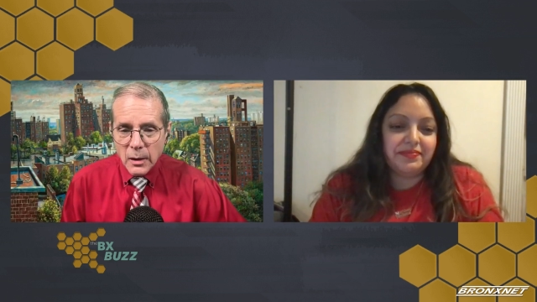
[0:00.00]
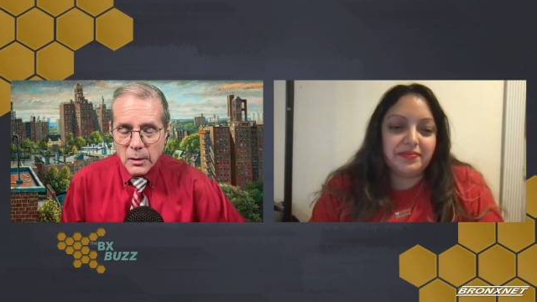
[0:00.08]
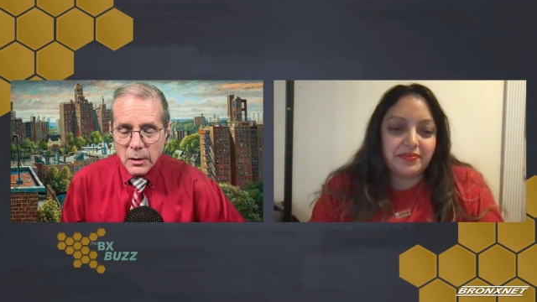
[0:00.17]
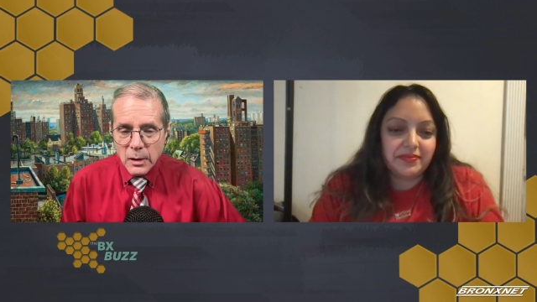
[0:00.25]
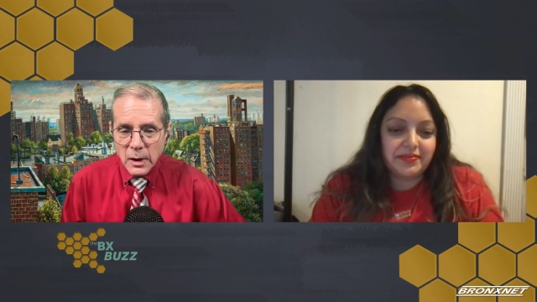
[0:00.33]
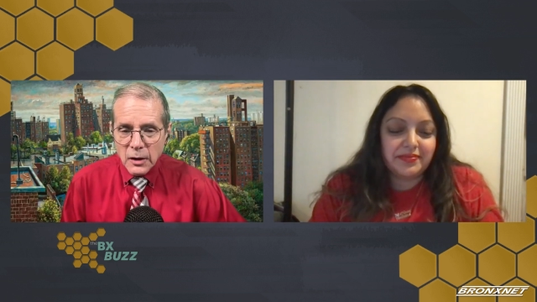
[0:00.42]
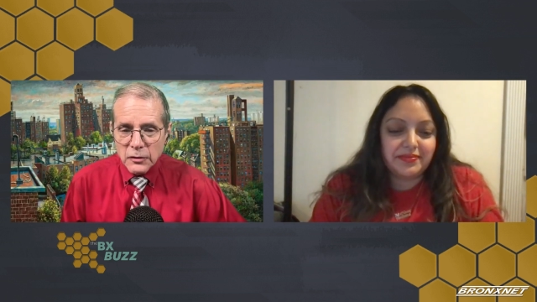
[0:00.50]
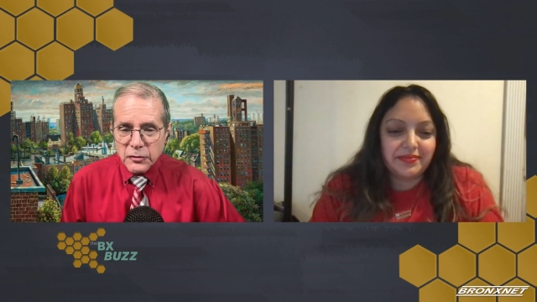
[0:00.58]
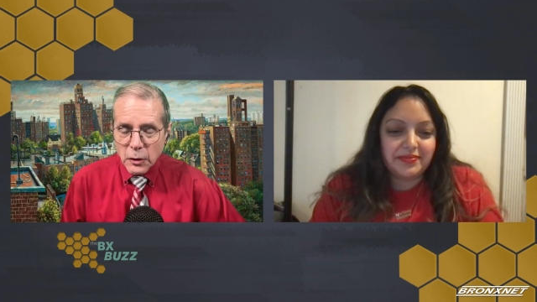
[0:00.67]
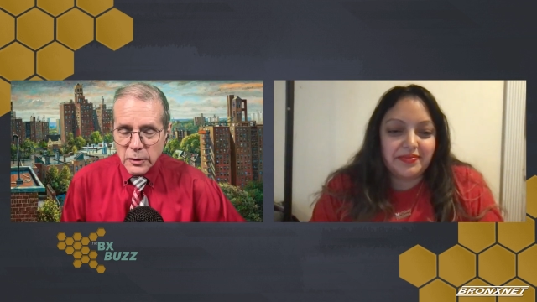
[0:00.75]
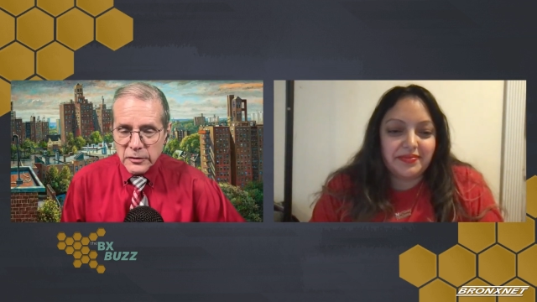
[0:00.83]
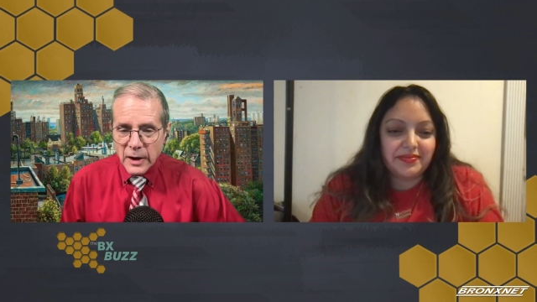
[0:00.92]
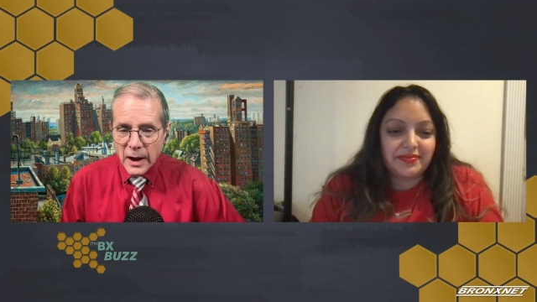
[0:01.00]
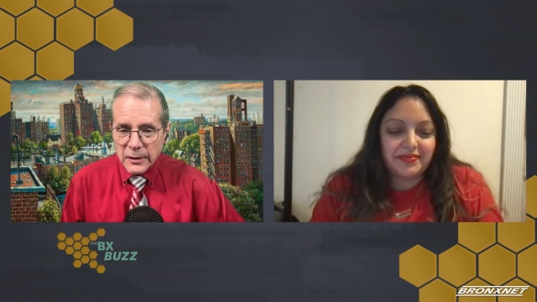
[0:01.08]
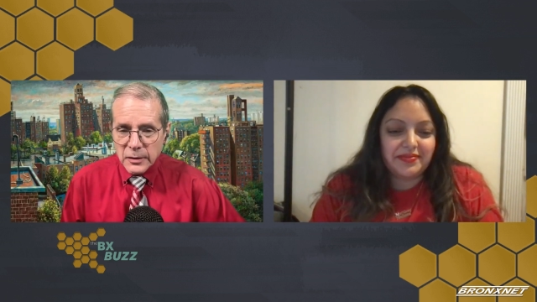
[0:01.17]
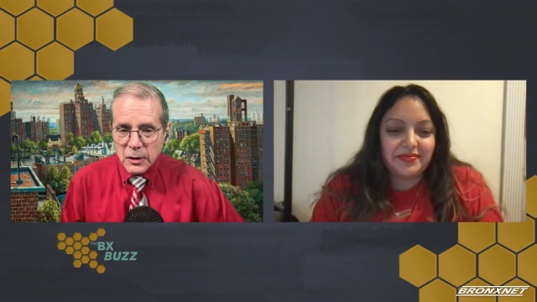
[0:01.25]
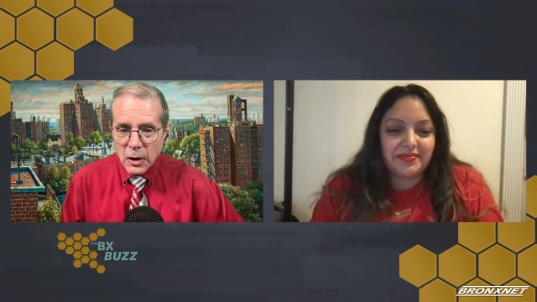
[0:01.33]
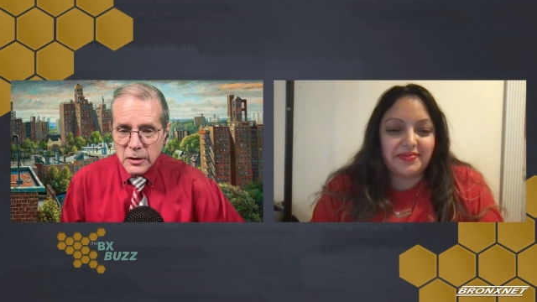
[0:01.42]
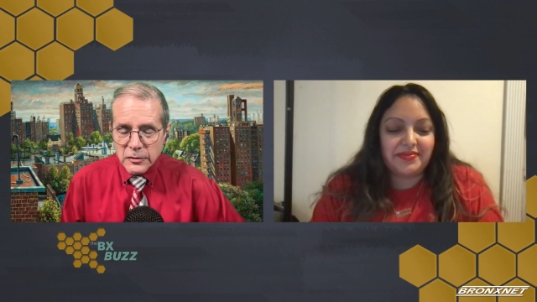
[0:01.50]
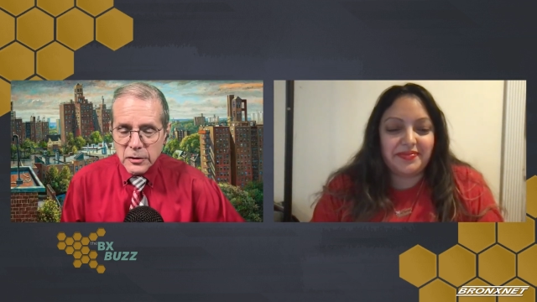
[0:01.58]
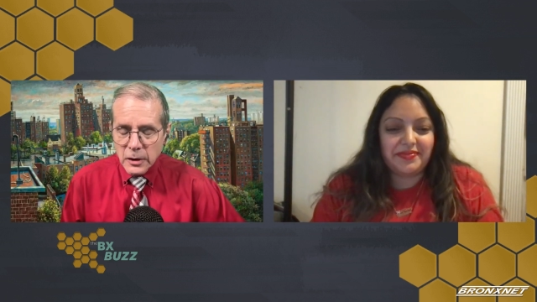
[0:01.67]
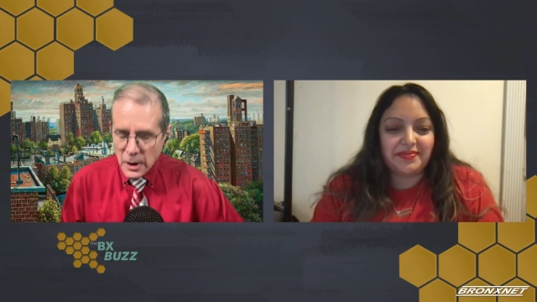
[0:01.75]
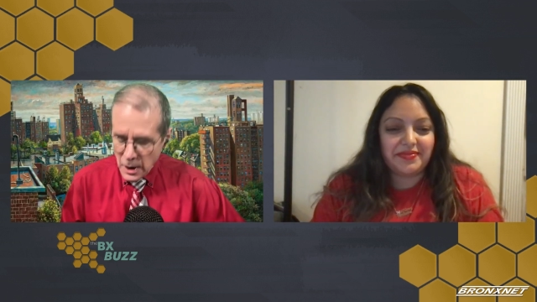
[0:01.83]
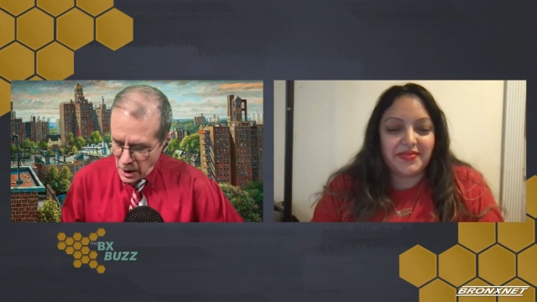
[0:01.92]
Speaker 1: Mm-hmm. So it's gotten larger.
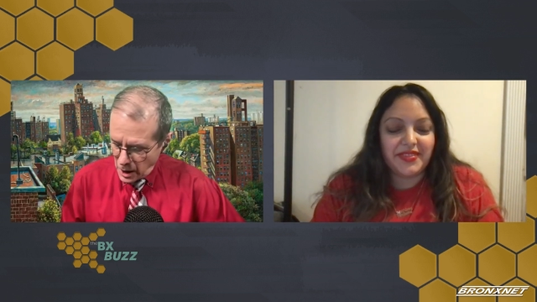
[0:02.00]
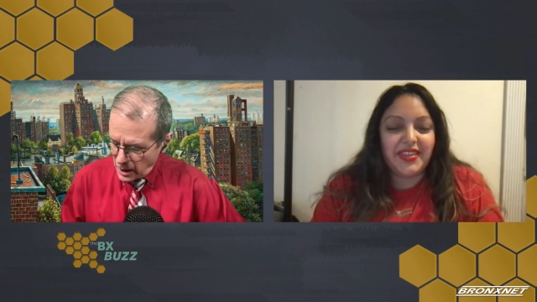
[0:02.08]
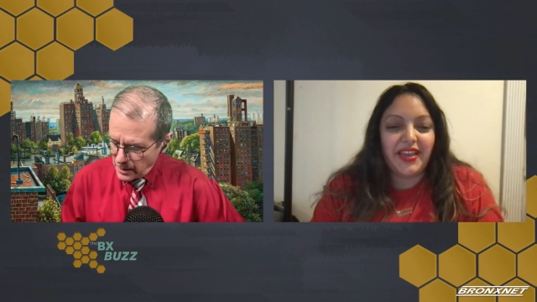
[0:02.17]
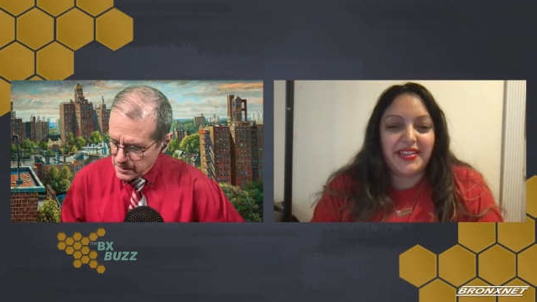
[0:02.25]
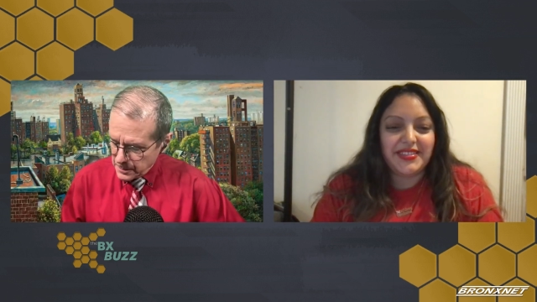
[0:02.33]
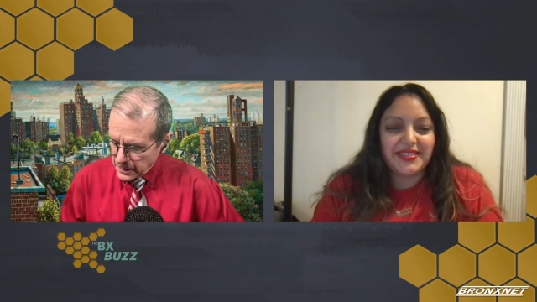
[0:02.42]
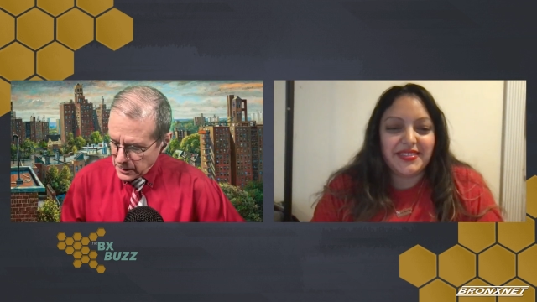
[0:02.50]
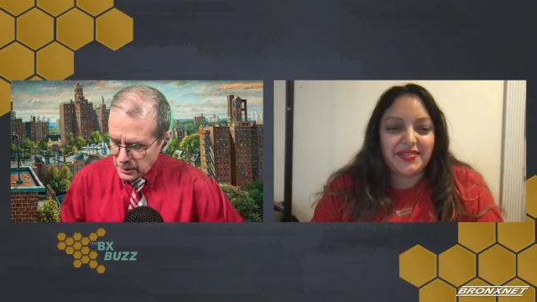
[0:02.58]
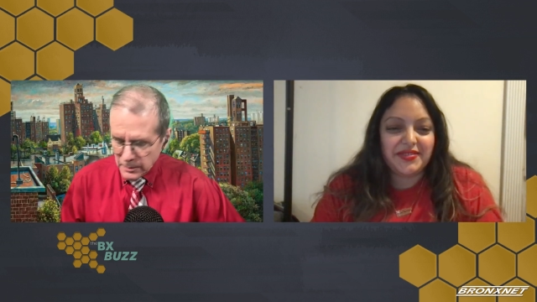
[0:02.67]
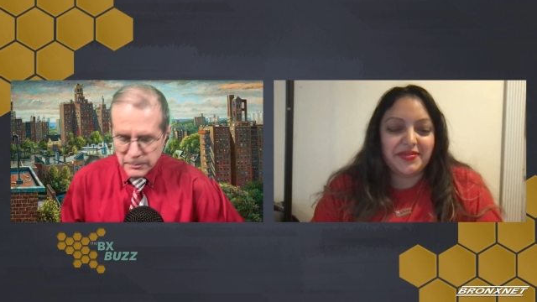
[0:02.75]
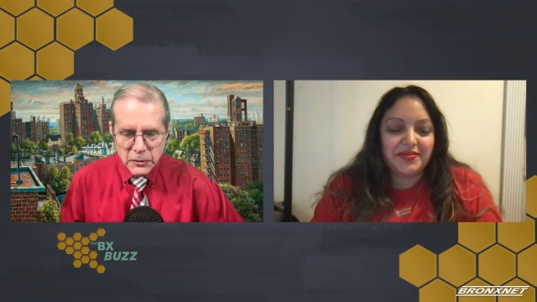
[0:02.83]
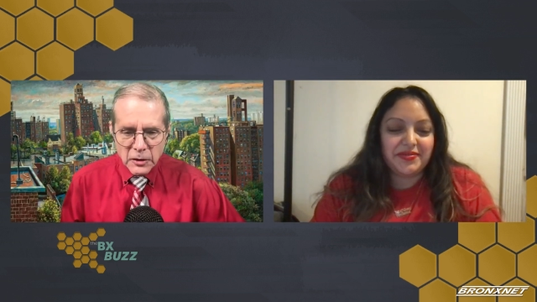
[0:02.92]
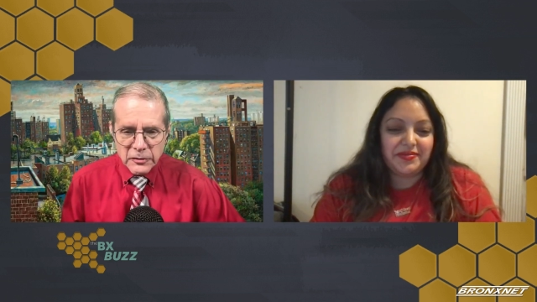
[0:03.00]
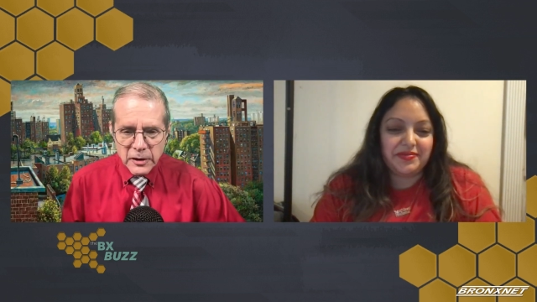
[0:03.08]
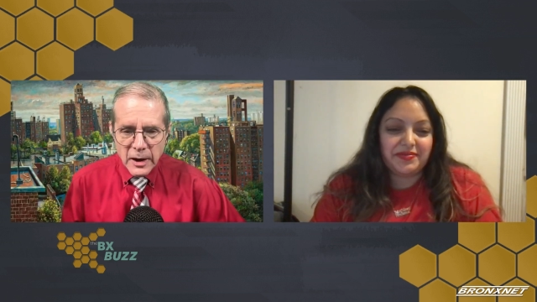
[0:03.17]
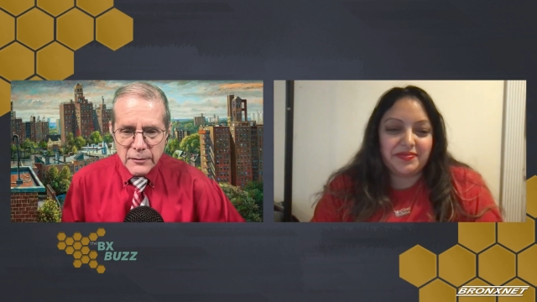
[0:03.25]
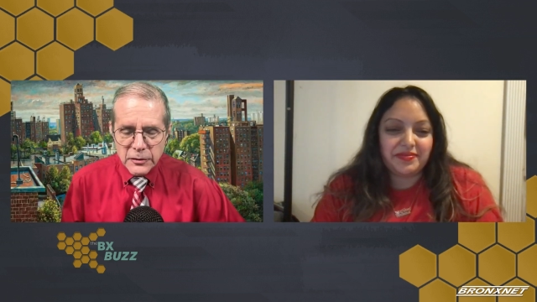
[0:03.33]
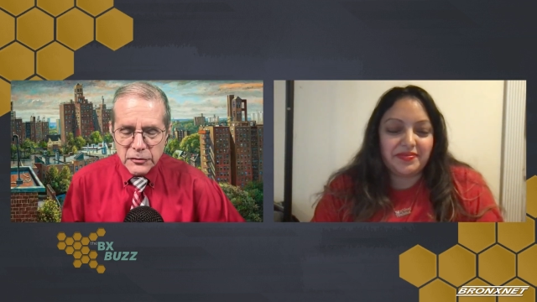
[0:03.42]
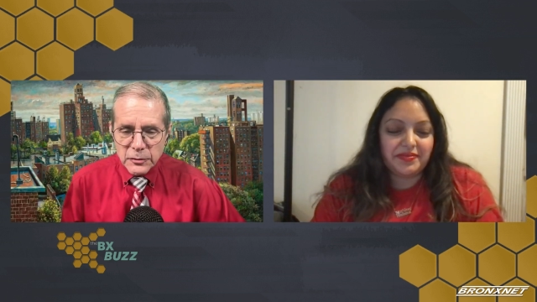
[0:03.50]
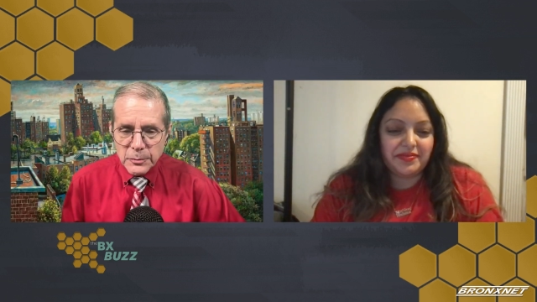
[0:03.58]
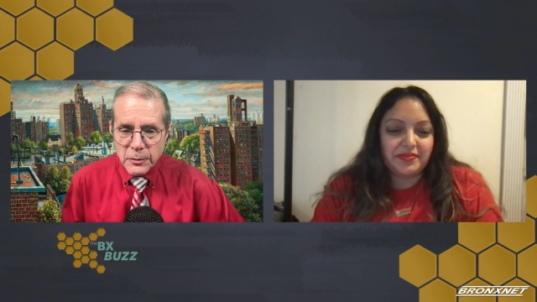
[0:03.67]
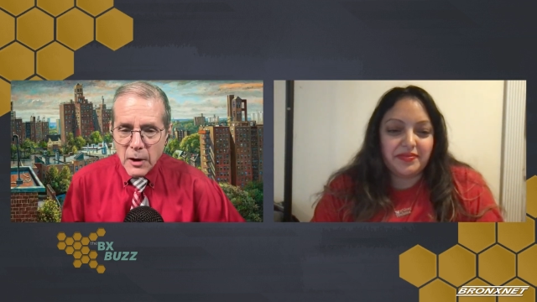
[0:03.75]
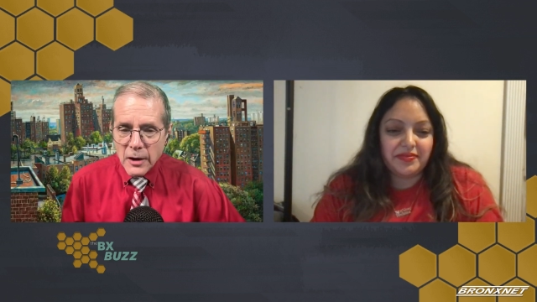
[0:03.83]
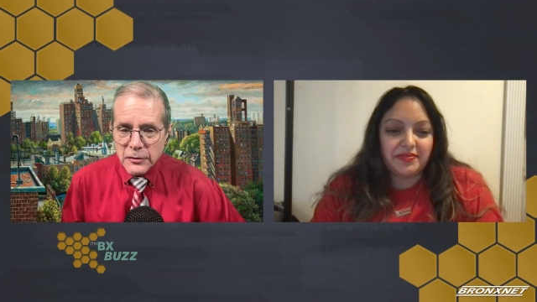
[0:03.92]
Um, yes. Does it ever
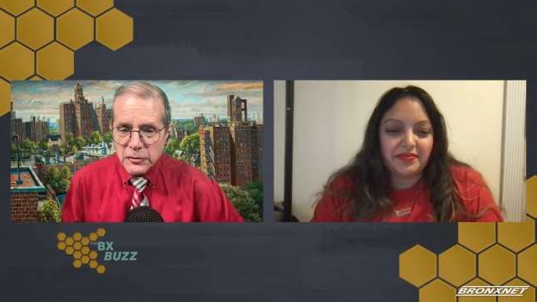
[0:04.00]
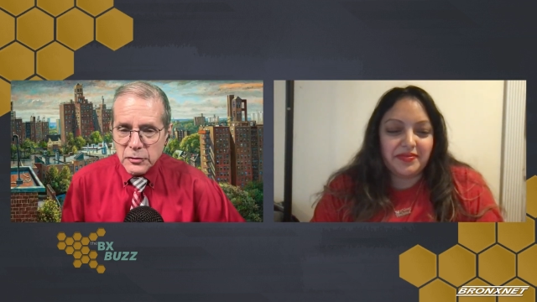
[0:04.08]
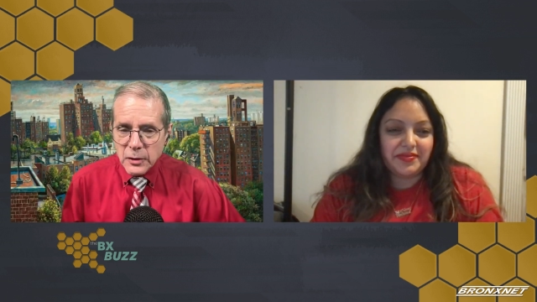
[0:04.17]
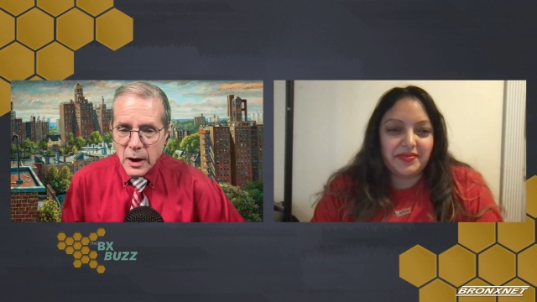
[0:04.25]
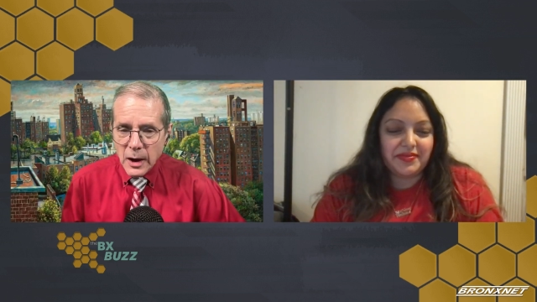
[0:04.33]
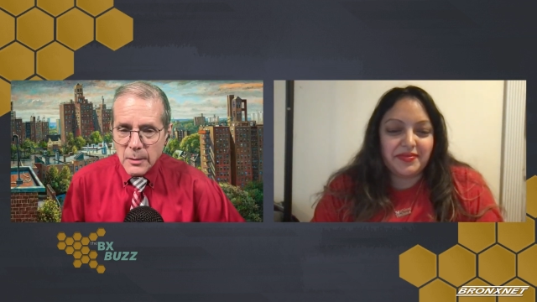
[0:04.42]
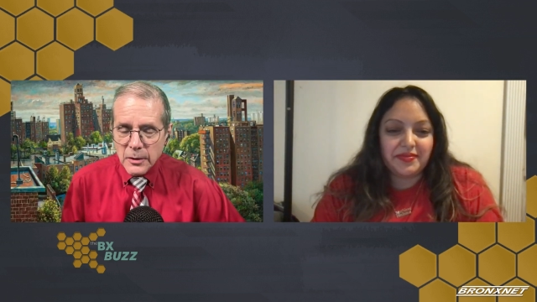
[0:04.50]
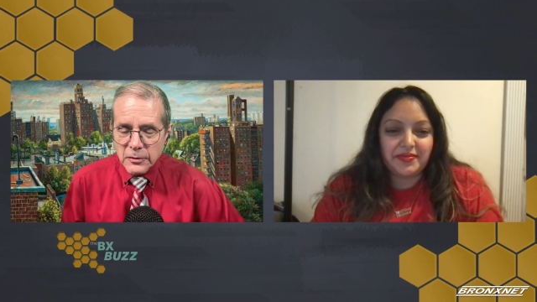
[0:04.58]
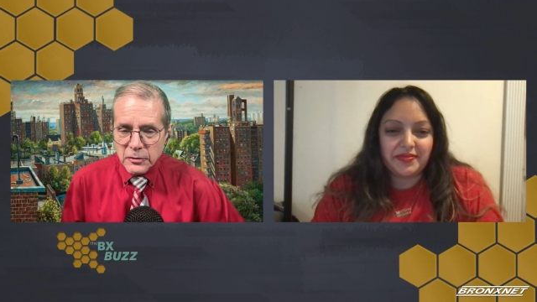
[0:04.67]
surprise you how much